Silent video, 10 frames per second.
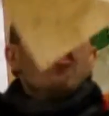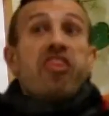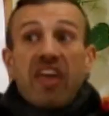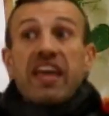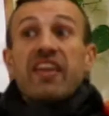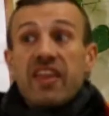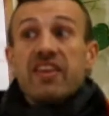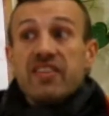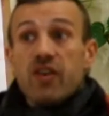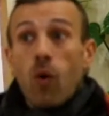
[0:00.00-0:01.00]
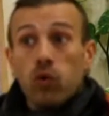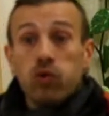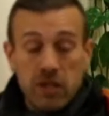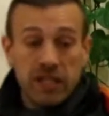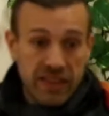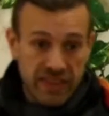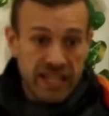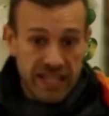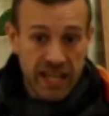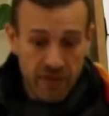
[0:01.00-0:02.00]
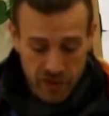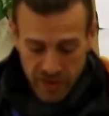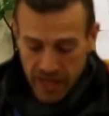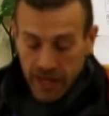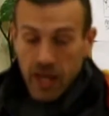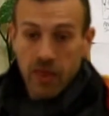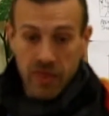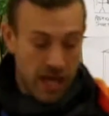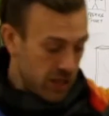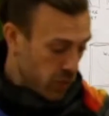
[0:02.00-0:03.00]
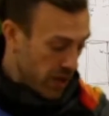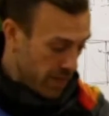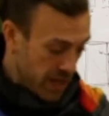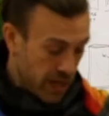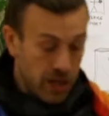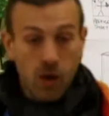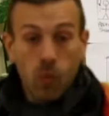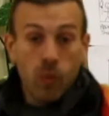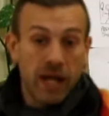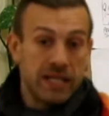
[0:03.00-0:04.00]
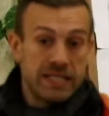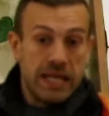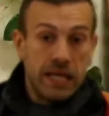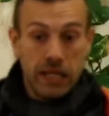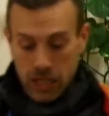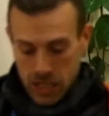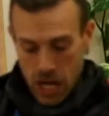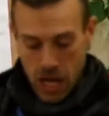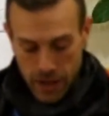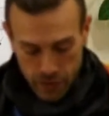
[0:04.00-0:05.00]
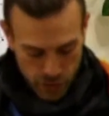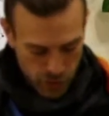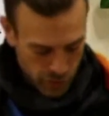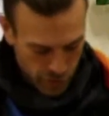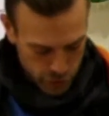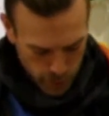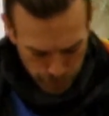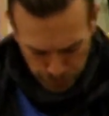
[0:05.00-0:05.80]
The thing that is ultimately thinking everything, that's what I mean when I say God or the universe.